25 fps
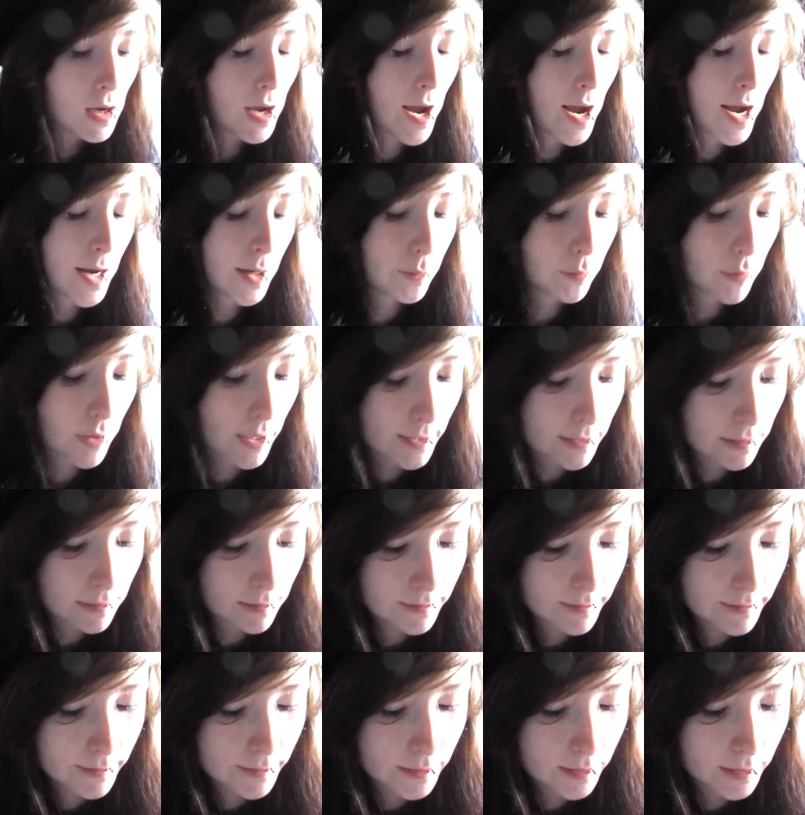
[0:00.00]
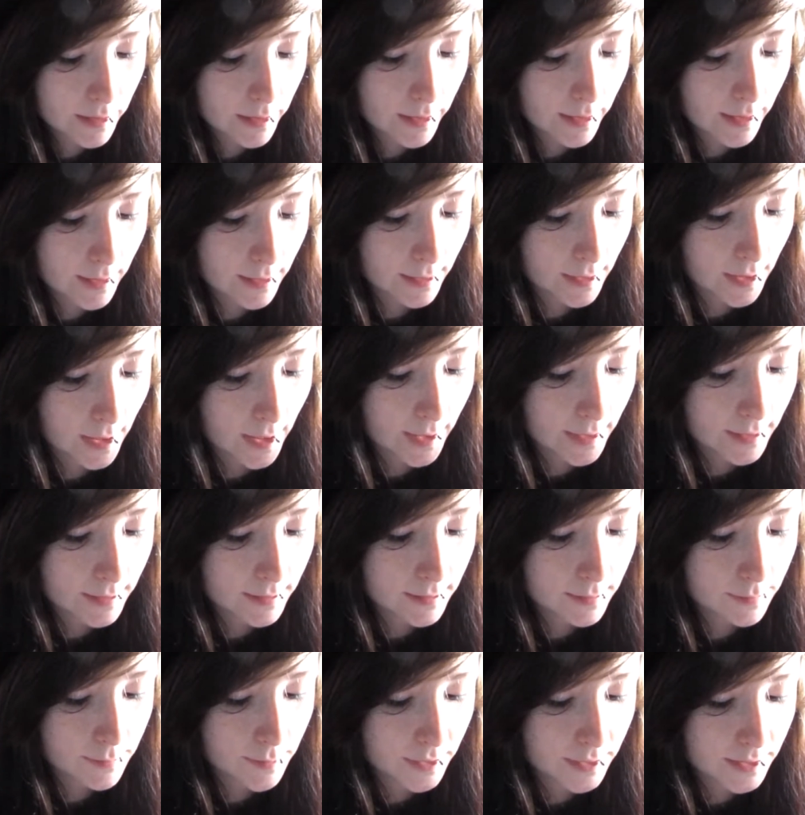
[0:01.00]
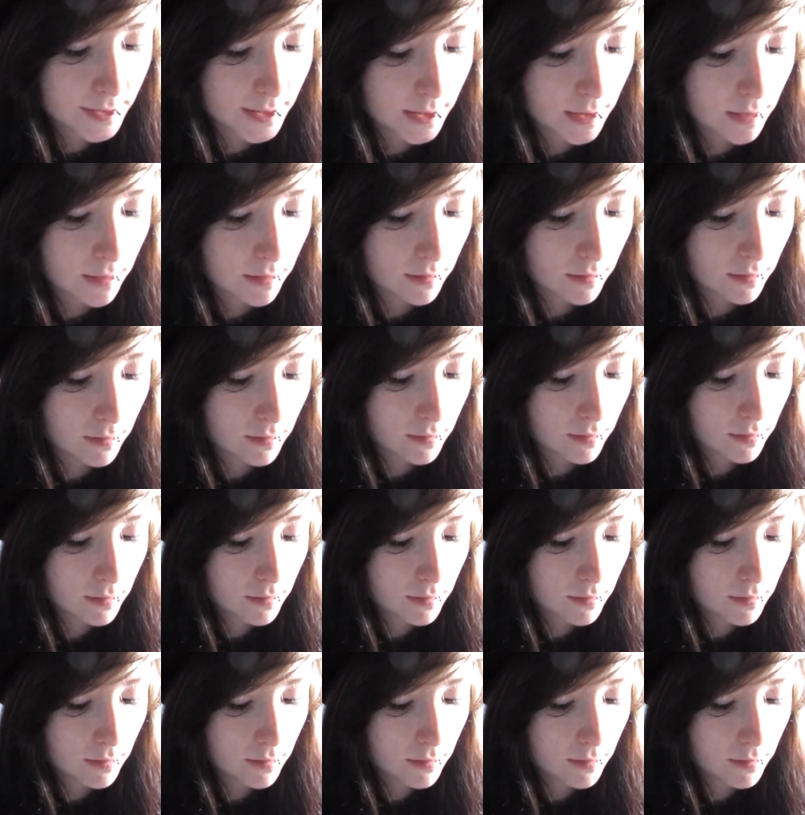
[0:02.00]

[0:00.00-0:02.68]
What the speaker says: I went and had my dinner,